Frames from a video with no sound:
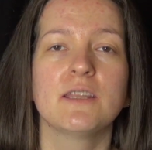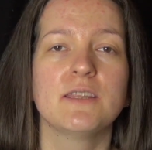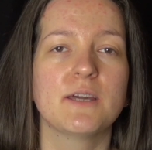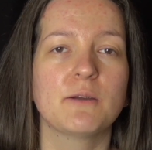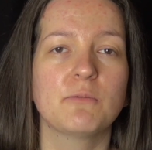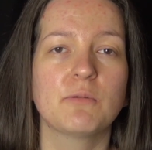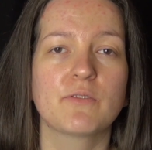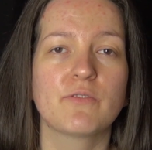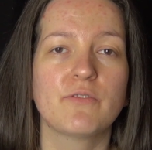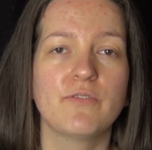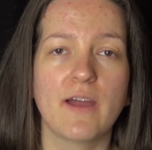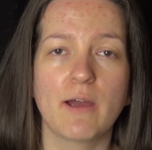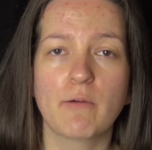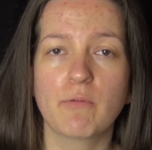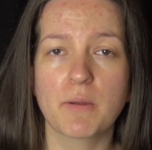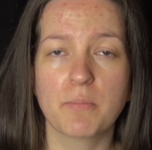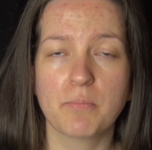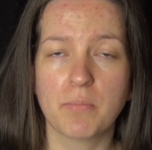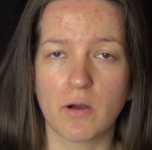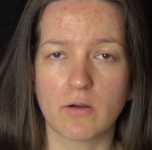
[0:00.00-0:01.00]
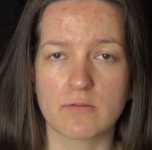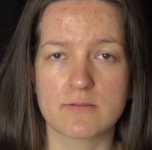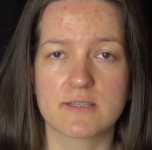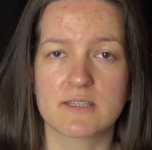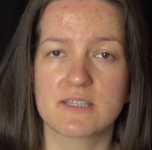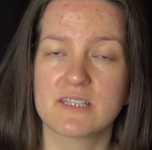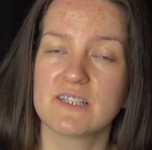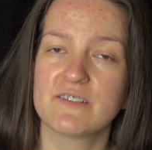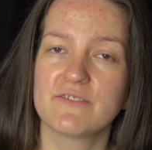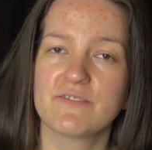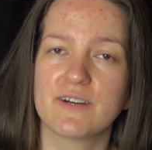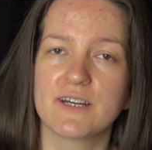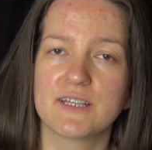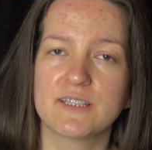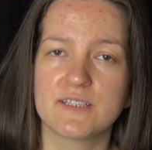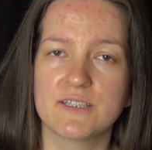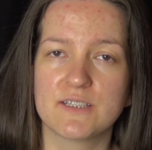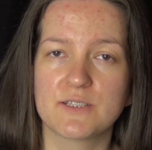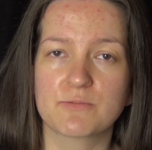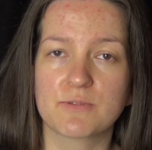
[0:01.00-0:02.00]
they were very positive. I
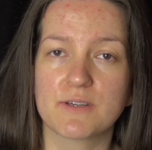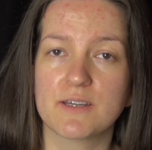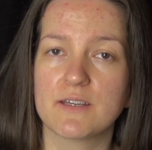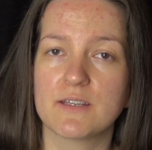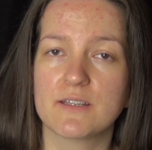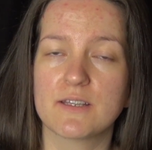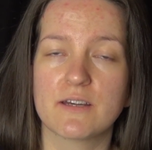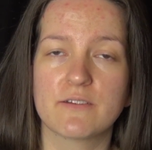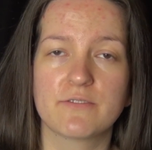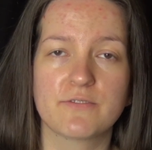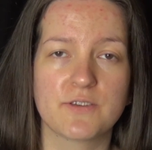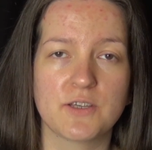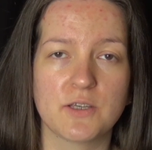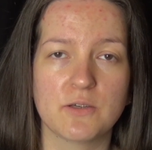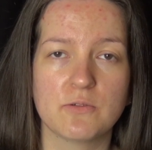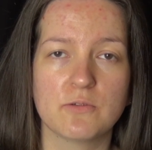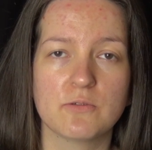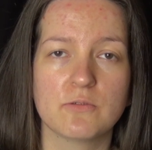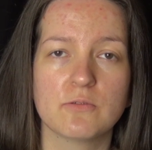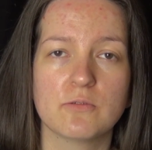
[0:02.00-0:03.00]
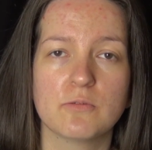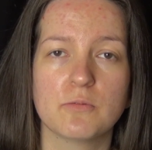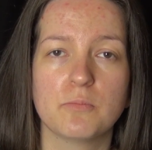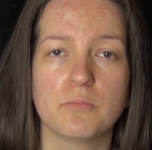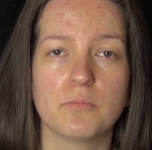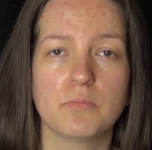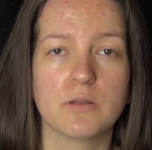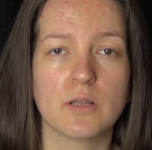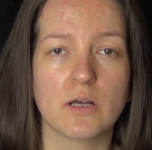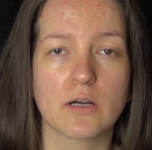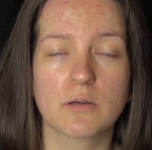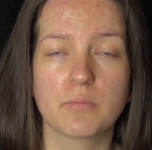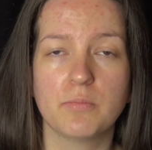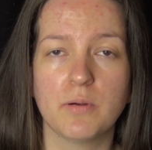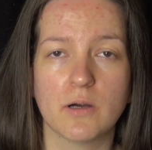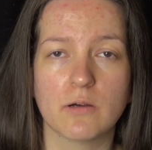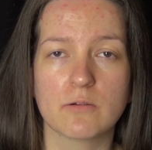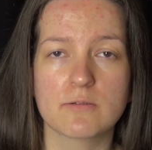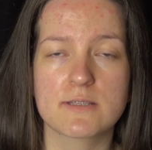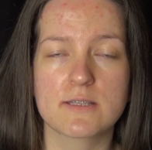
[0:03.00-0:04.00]
did read a few blog
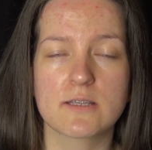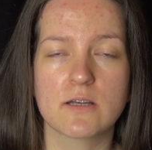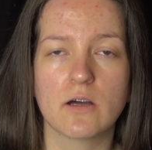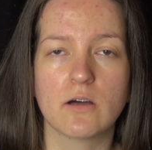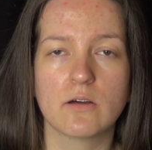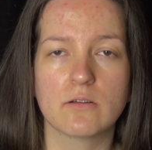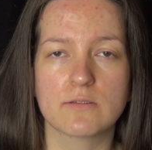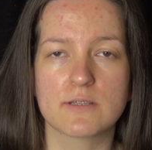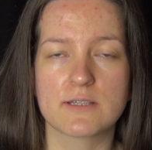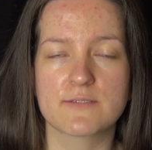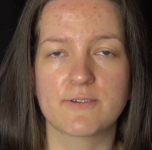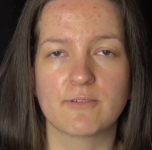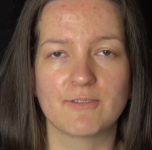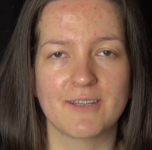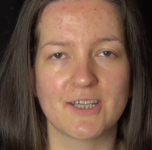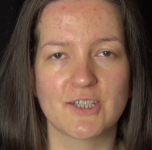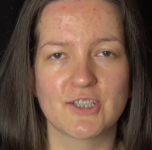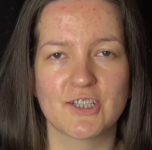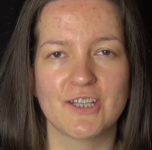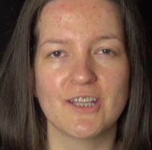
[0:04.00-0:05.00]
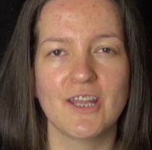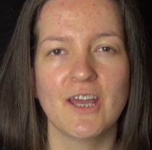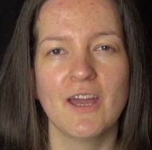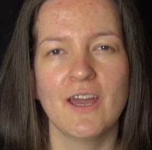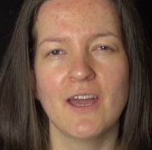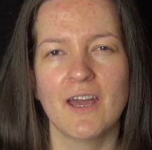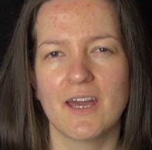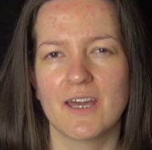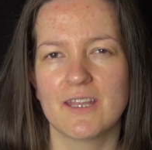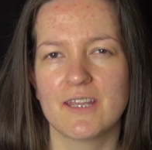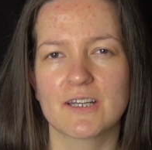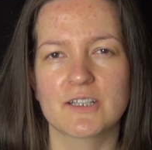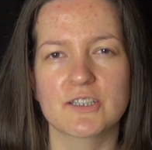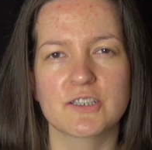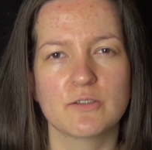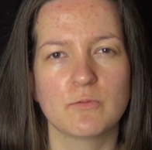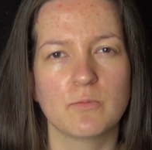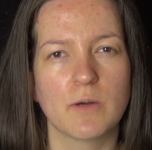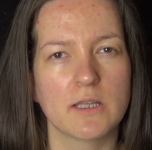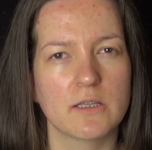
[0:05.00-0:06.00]
posts on this foundation, and
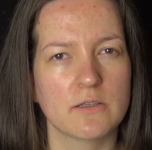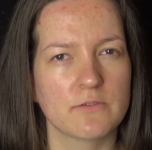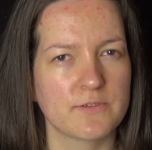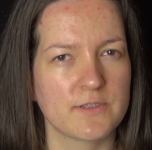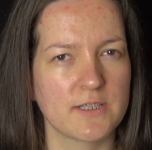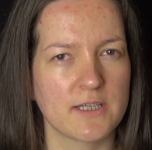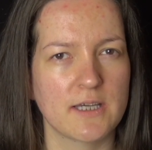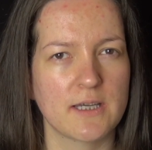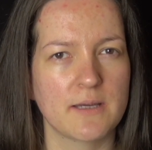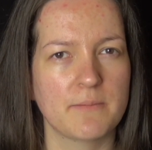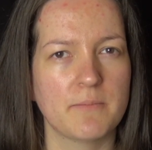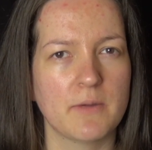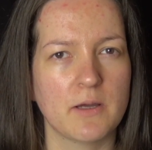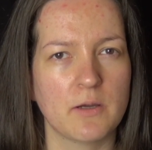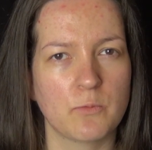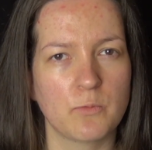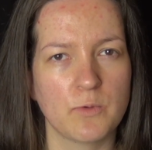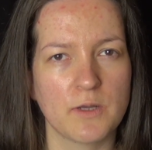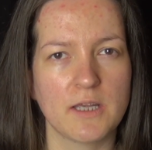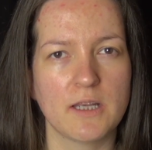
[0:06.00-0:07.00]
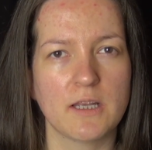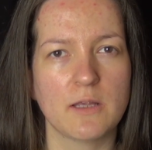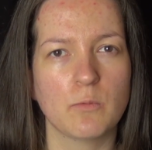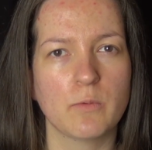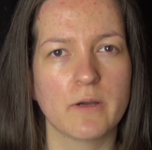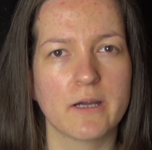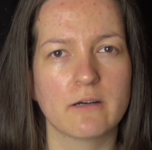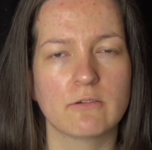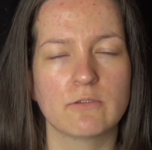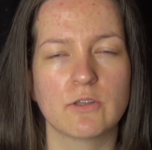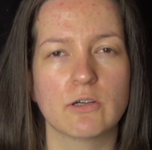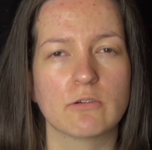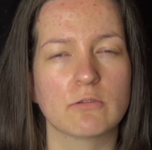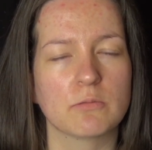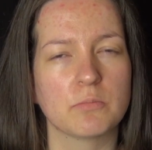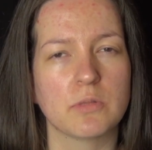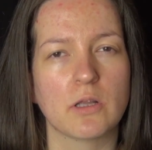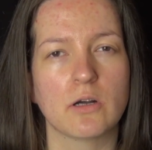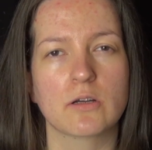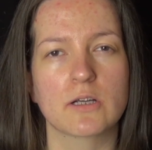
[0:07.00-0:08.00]
actually one of the really
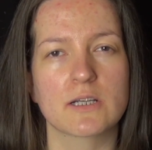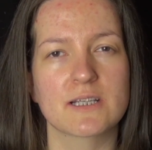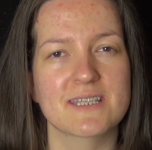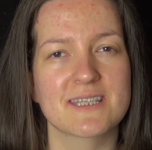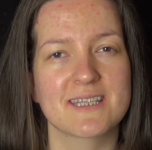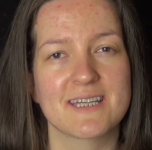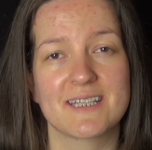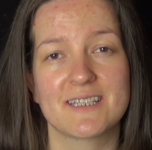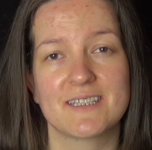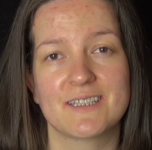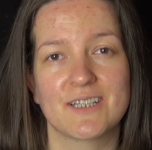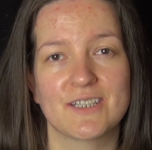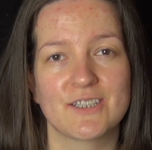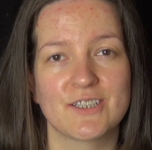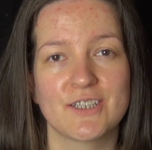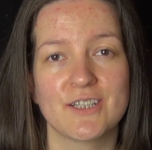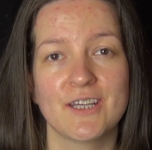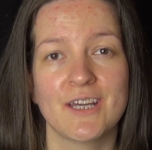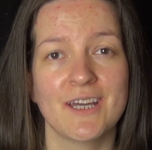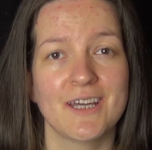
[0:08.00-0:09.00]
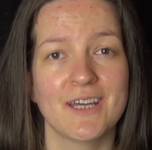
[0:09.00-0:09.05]
well-known bloggers said that